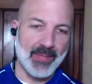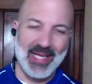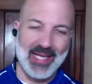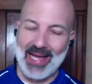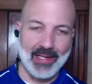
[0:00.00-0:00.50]

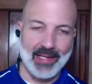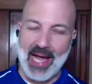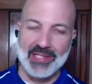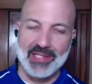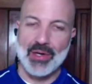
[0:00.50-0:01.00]
Um, and,
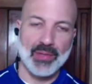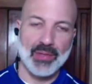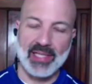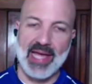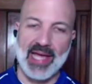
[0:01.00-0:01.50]
and, I
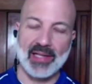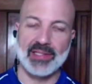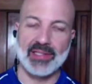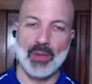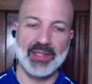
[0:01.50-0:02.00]
don't
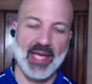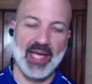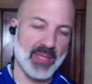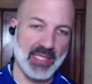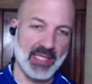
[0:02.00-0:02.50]
exactly know
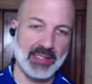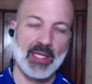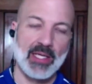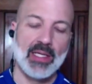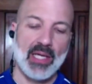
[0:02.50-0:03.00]
what that
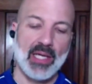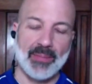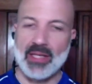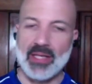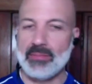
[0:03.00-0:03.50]
means.
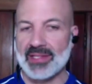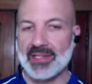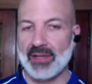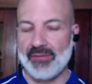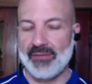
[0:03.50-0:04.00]
Um,
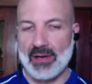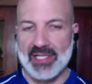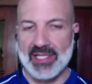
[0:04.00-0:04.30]
it makes it